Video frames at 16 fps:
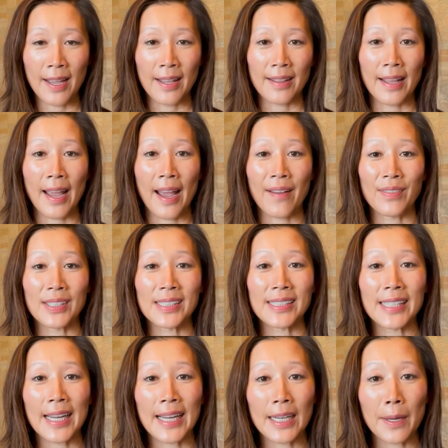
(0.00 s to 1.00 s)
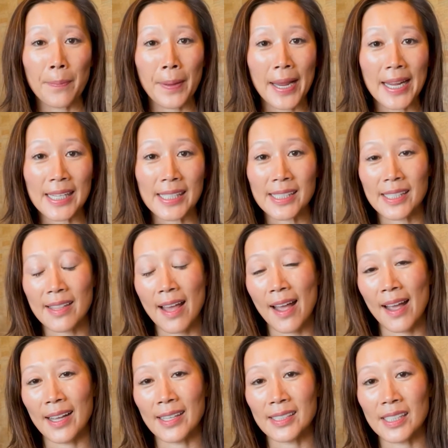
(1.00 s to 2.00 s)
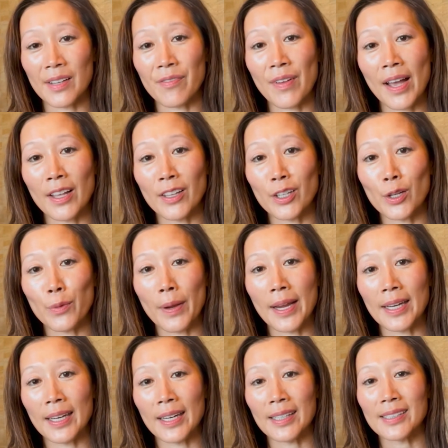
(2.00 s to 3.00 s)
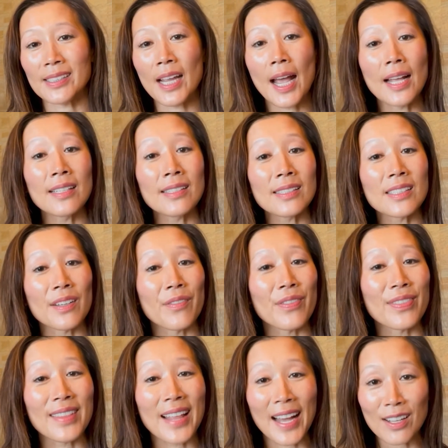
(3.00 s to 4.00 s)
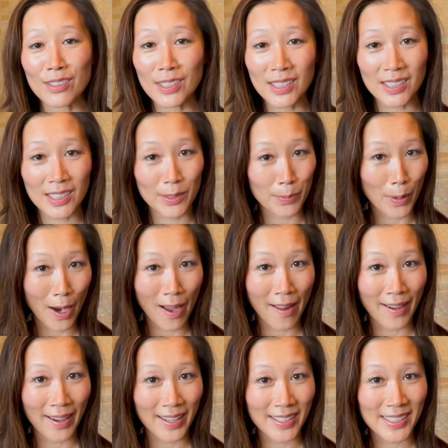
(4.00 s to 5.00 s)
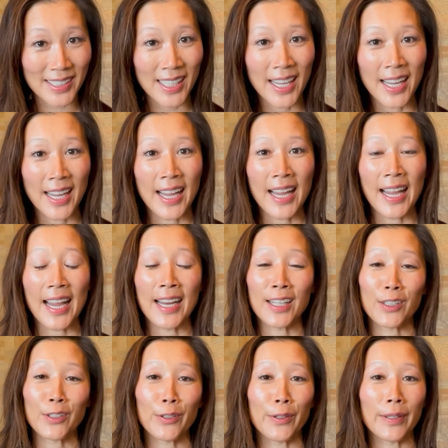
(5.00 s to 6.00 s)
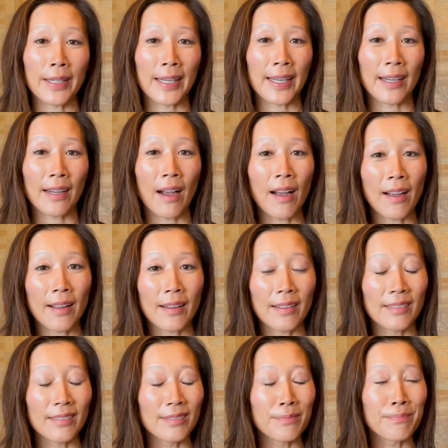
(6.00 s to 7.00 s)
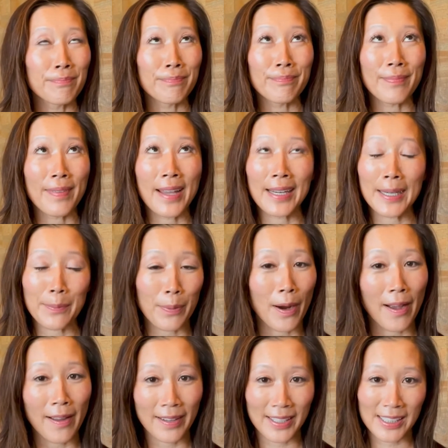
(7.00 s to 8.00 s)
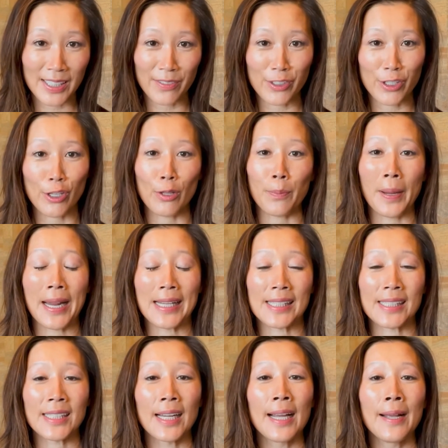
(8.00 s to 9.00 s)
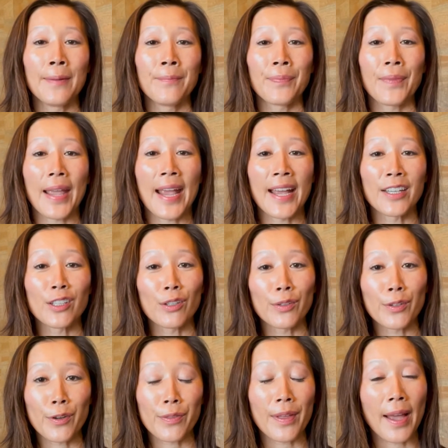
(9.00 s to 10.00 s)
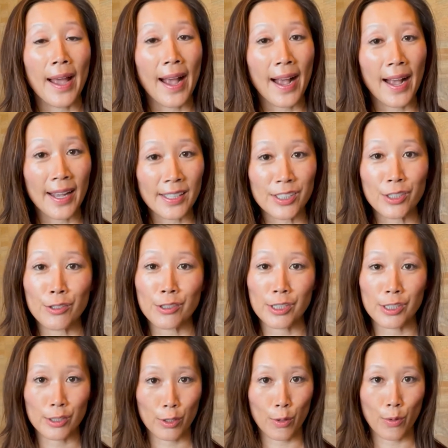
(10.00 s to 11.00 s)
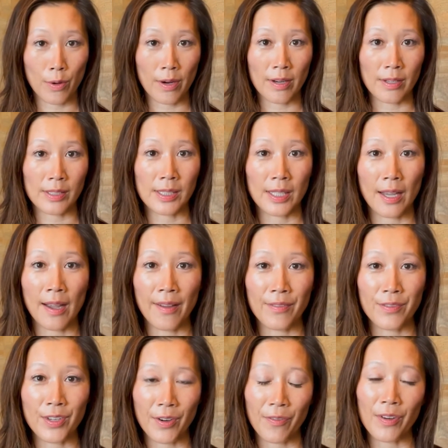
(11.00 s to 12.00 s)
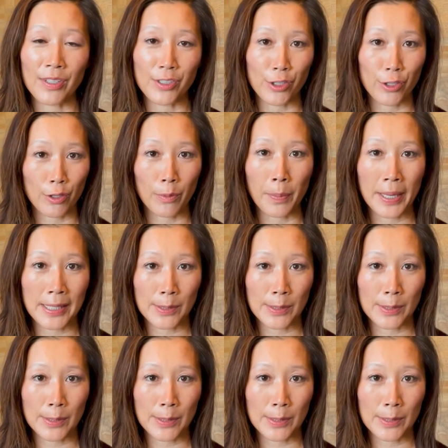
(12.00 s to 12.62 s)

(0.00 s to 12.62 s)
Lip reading: They have a database that has evaluated tens of thousands of products, including many products of toothpaste, and you'll learn the hazard scores of different toothpaste